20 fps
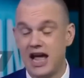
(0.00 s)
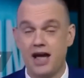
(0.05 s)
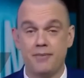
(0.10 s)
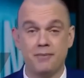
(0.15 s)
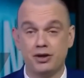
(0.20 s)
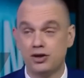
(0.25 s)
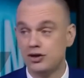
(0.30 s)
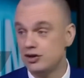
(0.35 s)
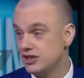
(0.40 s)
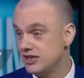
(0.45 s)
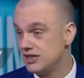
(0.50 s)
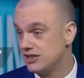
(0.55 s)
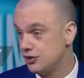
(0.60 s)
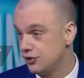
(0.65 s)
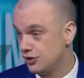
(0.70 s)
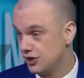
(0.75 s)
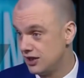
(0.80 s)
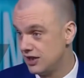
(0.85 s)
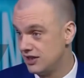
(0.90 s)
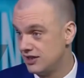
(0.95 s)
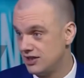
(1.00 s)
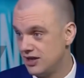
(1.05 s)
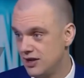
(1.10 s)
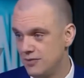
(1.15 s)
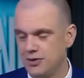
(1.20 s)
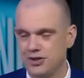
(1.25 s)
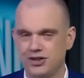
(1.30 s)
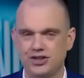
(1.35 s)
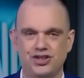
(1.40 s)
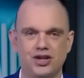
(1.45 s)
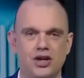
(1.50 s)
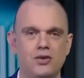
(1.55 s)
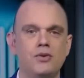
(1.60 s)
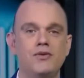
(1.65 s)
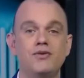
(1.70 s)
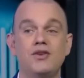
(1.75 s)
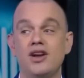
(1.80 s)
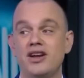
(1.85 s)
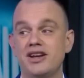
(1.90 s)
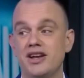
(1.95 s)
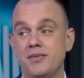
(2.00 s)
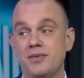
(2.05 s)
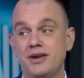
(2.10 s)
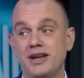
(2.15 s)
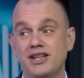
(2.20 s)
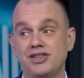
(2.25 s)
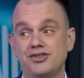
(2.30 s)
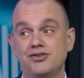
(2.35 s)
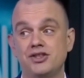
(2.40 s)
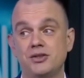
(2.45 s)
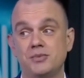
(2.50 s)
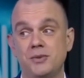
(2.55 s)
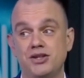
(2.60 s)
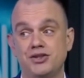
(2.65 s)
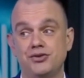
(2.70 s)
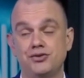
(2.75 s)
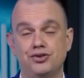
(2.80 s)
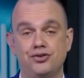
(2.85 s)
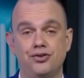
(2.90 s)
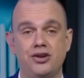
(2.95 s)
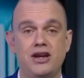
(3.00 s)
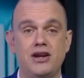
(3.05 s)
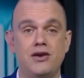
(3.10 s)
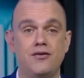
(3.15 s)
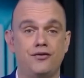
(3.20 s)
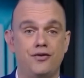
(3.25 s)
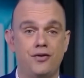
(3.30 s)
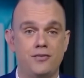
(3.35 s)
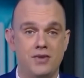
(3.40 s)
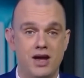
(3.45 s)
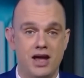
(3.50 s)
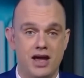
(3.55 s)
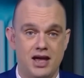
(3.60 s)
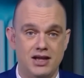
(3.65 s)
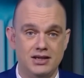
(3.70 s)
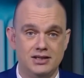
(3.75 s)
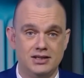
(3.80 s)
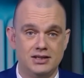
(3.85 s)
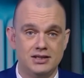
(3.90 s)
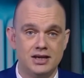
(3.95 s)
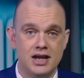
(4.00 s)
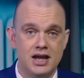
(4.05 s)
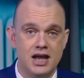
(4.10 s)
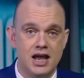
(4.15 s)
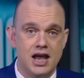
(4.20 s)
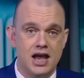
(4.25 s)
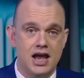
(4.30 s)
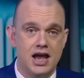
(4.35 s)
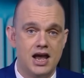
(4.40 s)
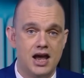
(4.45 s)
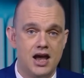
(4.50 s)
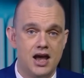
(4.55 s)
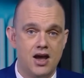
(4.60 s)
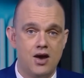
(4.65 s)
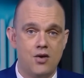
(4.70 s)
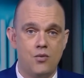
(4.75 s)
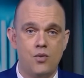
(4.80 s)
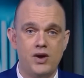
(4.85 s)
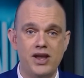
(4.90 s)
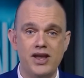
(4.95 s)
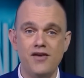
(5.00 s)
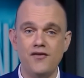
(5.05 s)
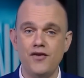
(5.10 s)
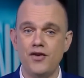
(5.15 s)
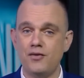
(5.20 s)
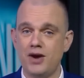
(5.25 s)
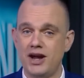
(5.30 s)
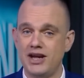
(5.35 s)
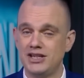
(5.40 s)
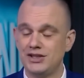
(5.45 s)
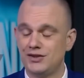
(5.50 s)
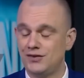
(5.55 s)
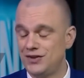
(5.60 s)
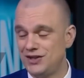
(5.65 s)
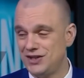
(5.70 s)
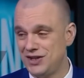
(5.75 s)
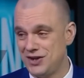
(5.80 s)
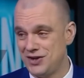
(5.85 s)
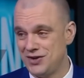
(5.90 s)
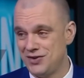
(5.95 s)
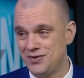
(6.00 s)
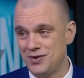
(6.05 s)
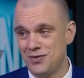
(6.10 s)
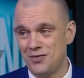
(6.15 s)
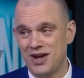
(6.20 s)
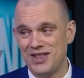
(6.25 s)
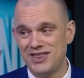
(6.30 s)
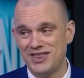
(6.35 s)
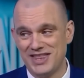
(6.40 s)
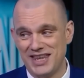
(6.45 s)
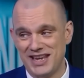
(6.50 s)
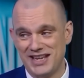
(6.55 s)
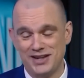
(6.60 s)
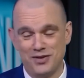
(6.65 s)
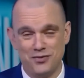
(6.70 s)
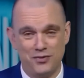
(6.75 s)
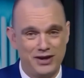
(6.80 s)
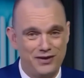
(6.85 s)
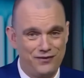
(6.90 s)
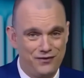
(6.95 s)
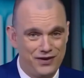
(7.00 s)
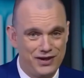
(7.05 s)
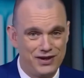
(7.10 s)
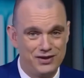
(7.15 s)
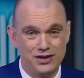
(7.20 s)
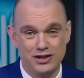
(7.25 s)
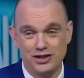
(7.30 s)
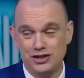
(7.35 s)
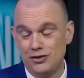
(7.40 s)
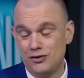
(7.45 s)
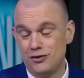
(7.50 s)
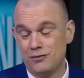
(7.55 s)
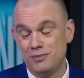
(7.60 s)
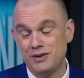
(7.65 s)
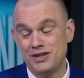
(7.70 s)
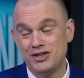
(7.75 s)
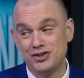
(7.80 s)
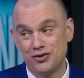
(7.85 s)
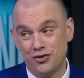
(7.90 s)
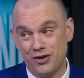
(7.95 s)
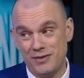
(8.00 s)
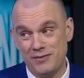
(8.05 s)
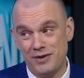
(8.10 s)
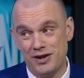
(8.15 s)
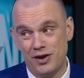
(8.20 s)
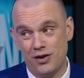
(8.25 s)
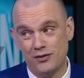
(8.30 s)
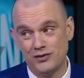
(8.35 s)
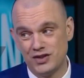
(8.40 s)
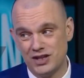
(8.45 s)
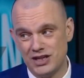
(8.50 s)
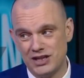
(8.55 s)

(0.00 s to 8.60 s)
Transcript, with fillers: that, because it's your third time on the show, we've yep. lined up an extra special treat from us. Oh. Uh, we have arranged for you the one thing that we feel that you have been dreaming of